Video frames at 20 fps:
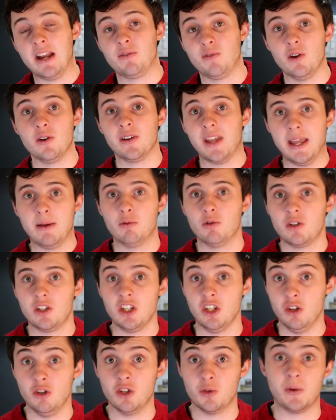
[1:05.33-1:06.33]
headphone cable to
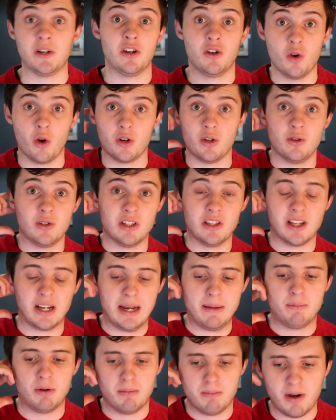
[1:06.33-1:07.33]
use when you're not using the
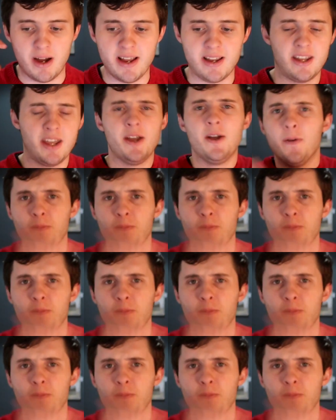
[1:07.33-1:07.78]
clip-on mic.